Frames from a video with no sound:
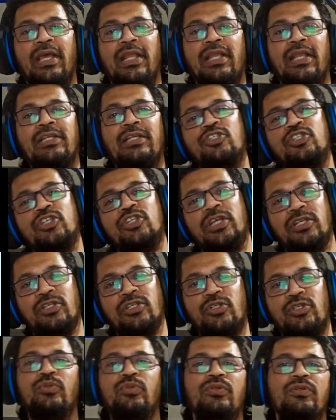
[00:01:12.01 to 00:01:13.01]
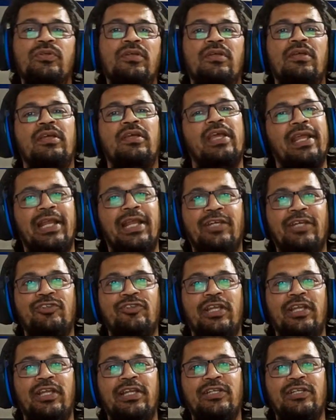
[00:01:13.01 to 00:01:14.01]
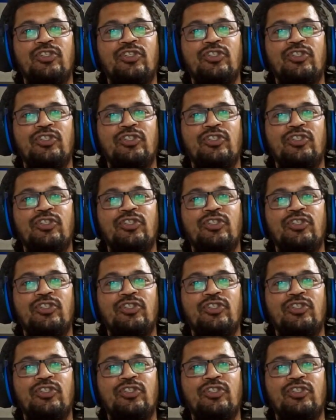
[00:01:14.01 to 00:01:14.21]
energy into electrical energy.